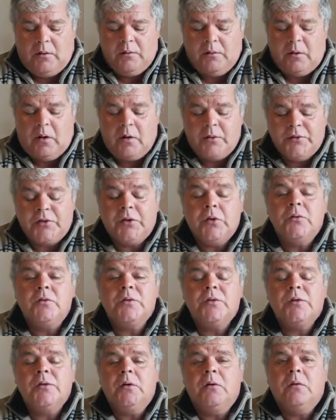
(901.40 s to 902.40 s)
our
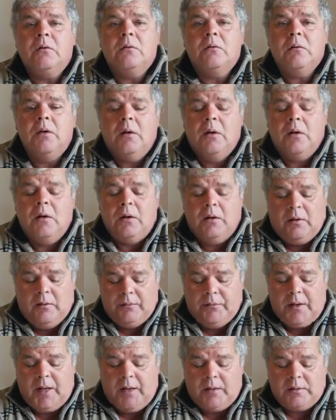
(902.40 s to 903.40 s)
students know
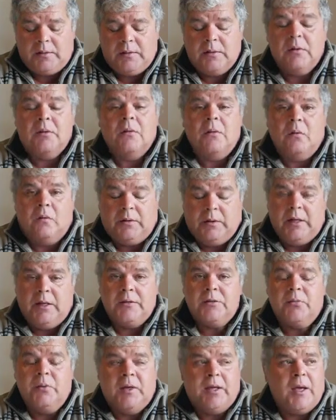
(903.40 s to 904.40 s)
that
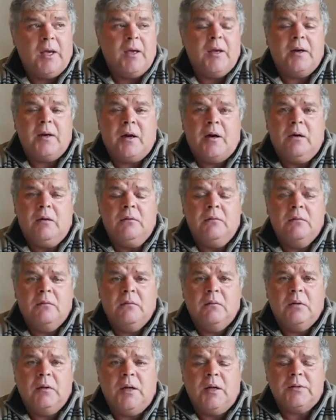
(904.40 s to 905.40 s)
yes, we can err,
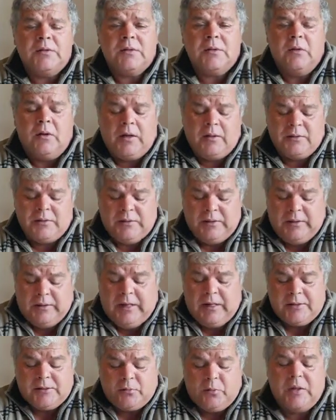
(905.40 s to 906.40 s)
yes,
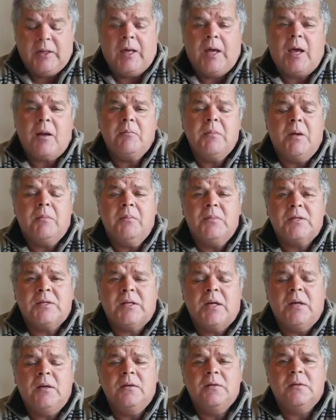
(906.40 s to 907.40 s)
we can make
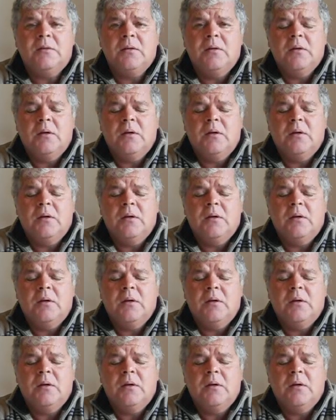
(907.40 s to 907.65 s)
mistakes,